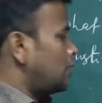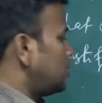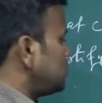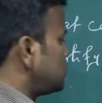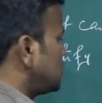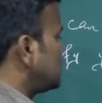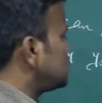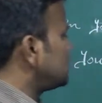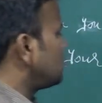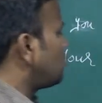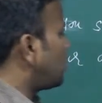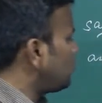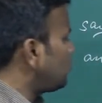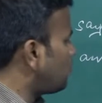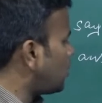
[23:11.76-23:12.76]
It's an easy
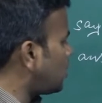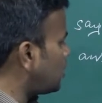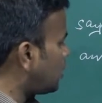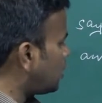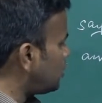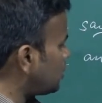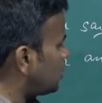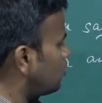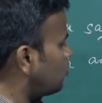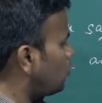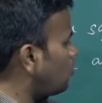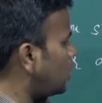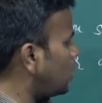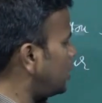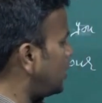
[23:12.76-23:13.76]
one. For I give
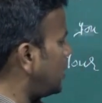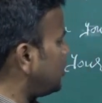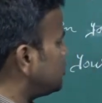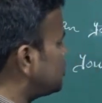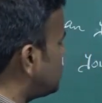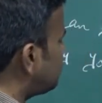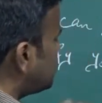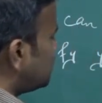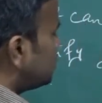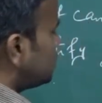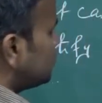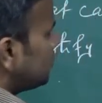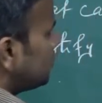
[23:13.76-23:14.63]
one example.